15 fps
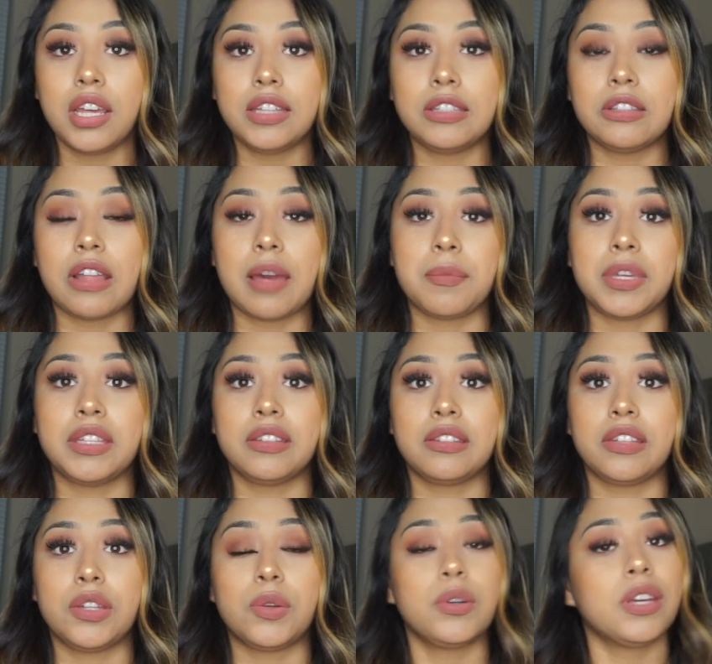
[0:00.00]
so that means
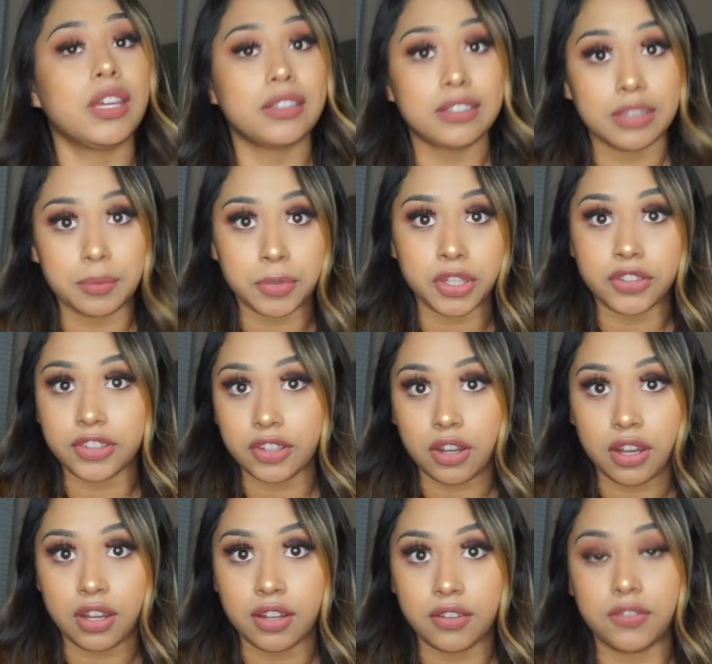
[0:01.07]
you don't get summers
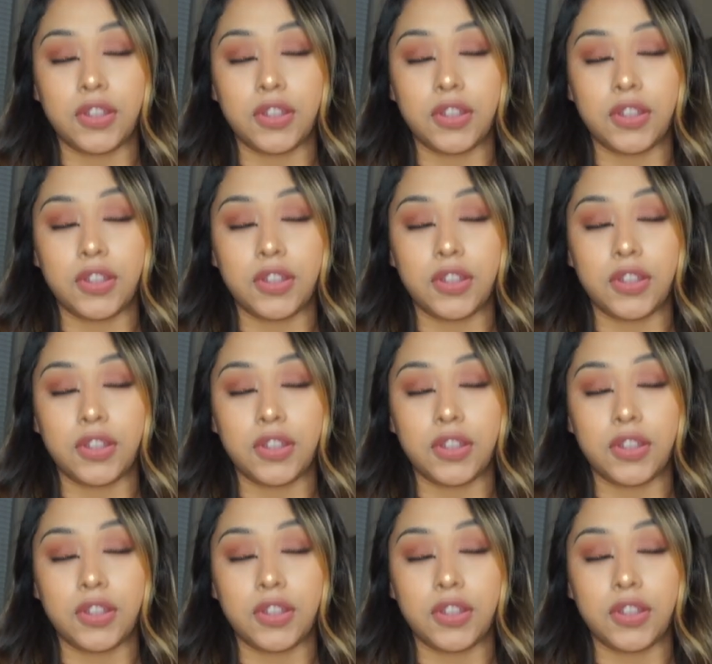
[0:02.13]
off,